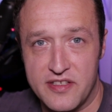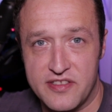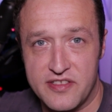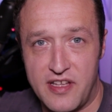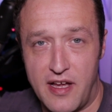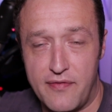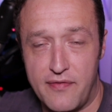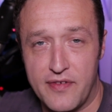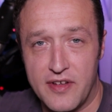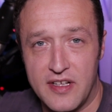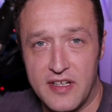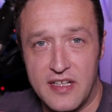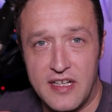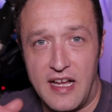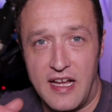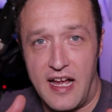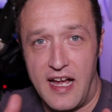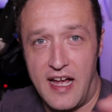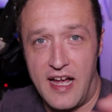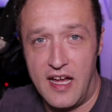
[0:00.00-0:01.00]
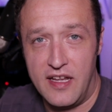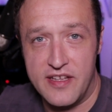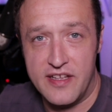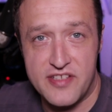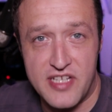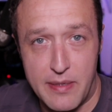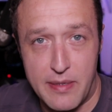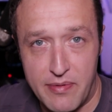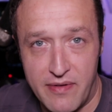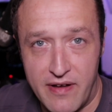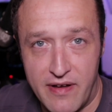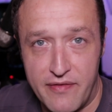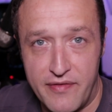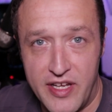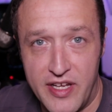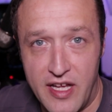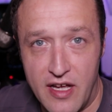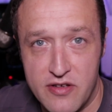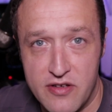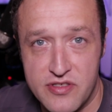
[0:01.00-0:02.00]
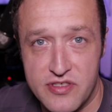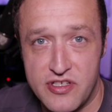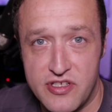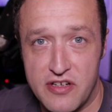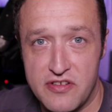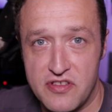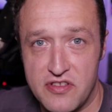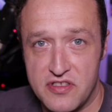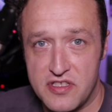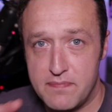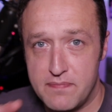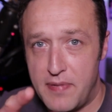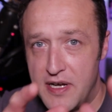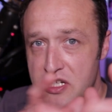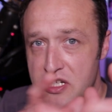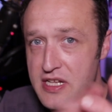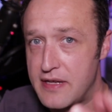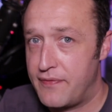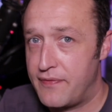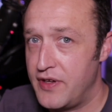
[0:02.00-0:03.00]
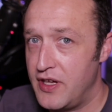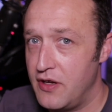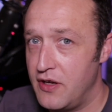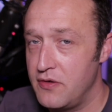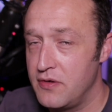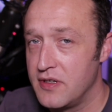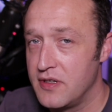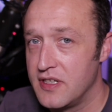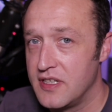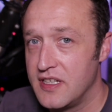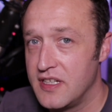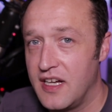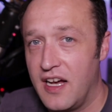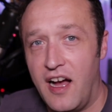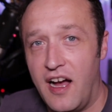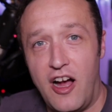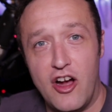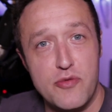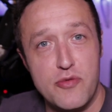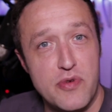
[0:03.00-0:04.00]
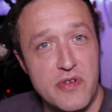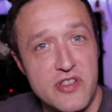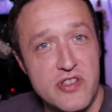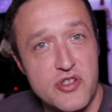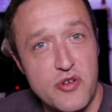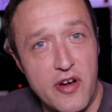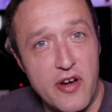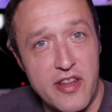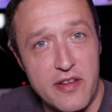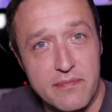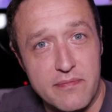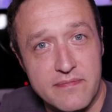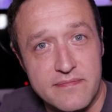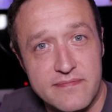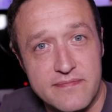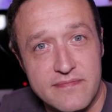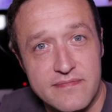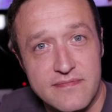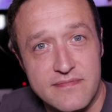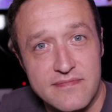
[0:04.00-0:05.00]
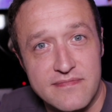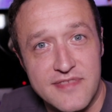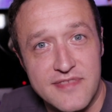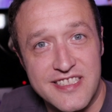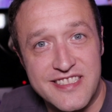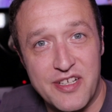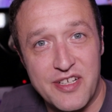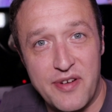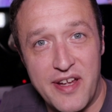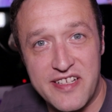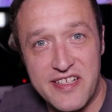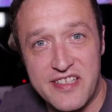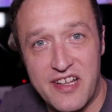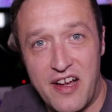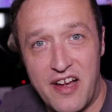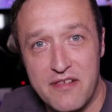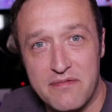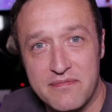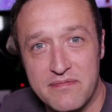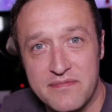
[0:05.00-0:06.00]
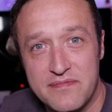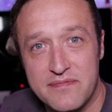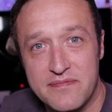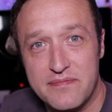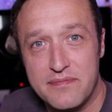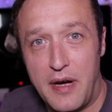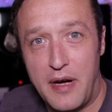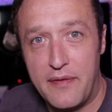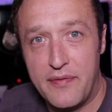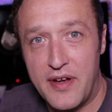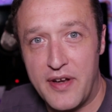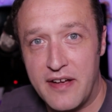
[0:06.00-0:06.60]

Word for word: of stuff. And there's a couple of other videos chosen especially for you. I hope you enjoy them. Until next time, bye for